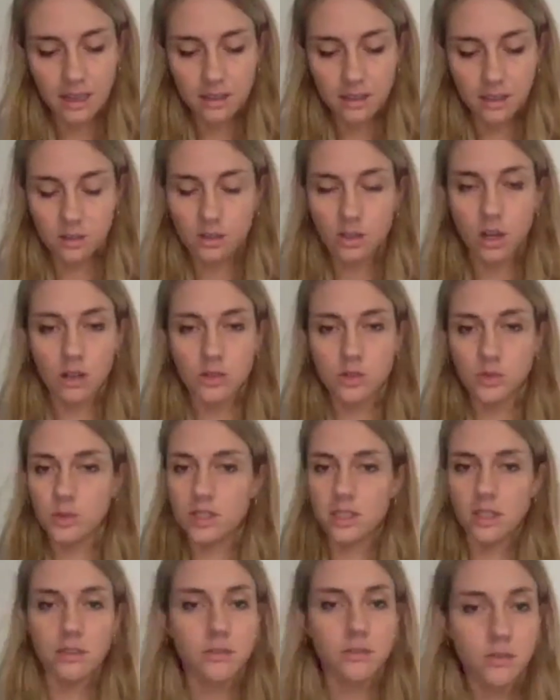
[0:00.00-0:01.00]
And they're not
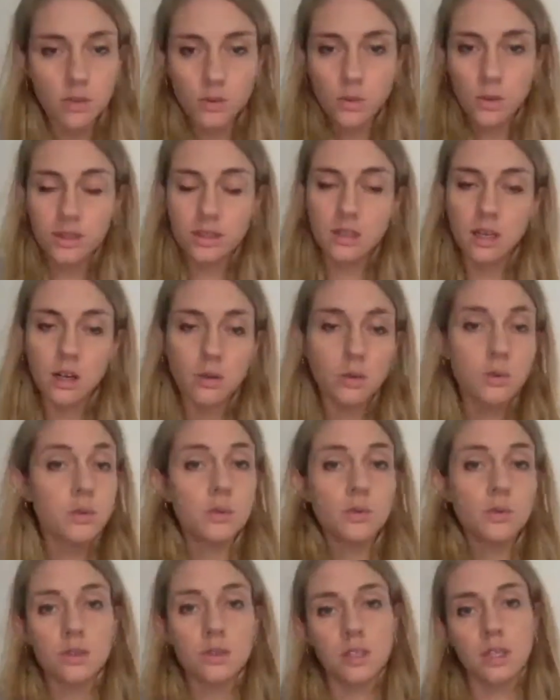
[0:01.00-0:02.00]
resentful when they
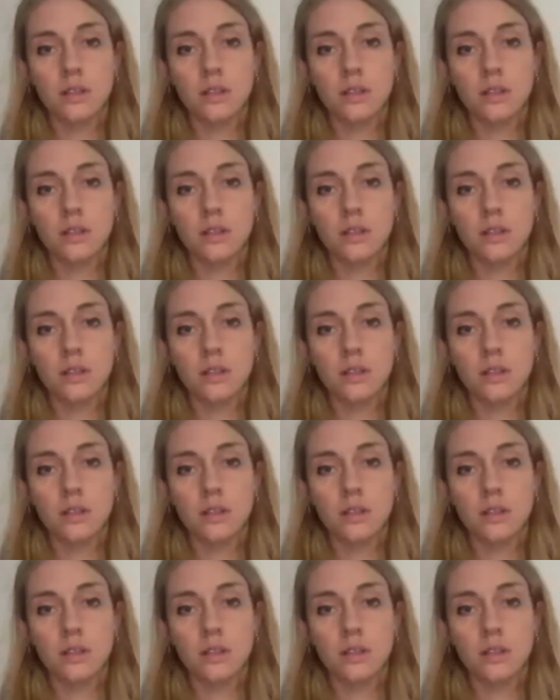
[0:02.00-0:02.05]
lose.